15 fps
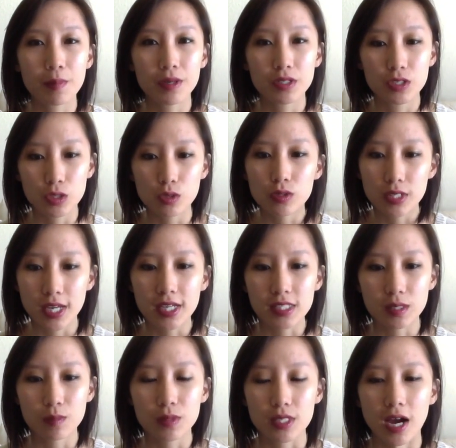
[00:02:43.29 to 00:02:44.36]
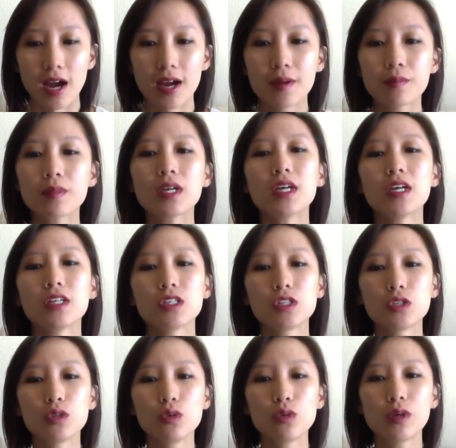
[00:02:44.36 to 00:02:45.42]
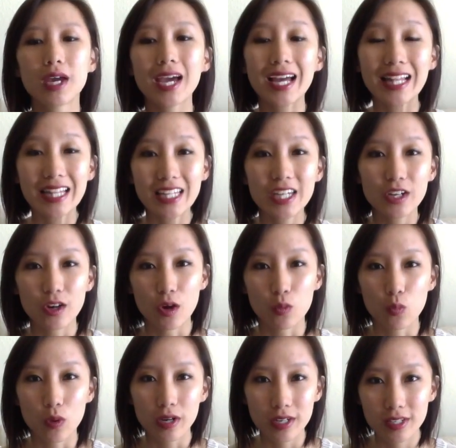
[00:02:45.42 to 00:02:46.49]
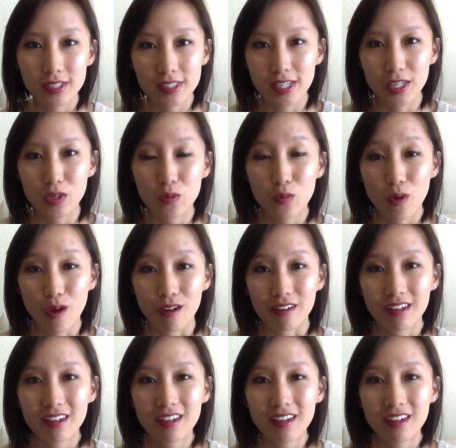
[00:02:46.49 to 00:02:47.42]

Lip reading: but do take some time to get clear on what it is that you want.